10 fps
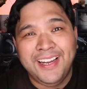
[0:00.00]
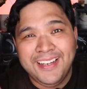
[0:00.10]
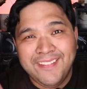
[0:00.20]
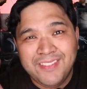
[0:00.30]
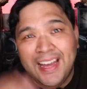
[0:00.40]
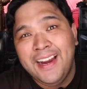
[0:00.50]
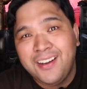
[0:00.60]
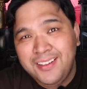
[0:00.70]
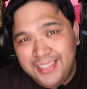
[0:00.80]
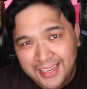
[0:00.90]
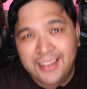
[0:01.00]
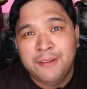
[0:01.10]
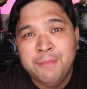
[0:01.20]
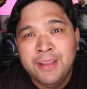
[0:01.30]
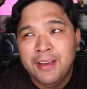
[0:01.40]
an entire
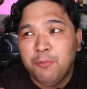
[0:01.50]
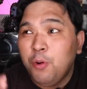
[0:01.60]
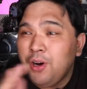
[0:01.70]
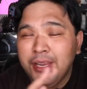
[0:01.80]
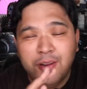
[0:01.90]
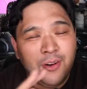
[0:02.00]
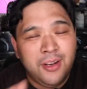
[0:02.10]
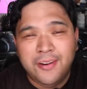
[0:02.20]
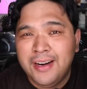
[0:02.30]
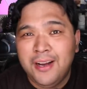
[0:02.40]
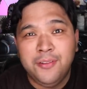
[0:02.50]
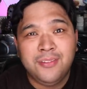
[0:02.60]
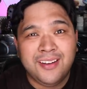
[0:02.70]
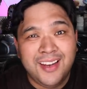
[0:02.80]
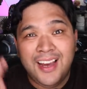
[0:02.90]
day, walking all around,
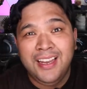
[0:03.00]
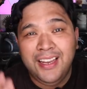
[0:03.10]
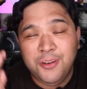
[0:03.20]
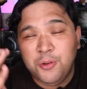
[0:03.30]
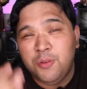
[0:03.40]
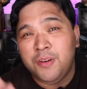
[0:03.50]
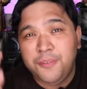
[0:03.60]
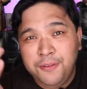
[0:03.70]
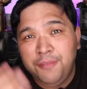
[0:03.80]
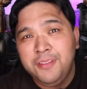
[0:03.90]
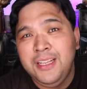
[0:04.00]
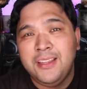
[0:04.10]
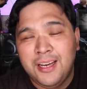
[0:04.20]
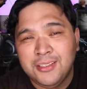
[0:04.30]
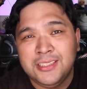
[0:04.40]
clocking in over
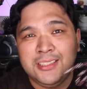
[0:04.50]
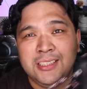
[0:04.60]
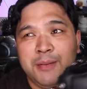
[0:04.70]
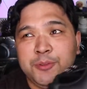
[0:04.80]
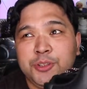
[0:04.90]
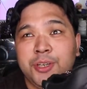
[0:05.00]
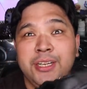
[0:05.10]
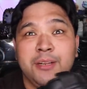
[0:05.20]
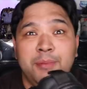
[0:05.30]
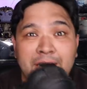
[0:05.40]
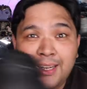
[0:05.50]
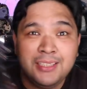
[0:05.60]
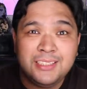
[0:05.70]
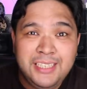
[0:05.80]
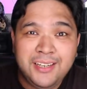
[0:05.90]
15,000 steps during the
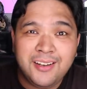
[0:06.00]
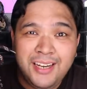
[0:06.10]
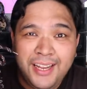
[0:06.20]
Manila Sneaker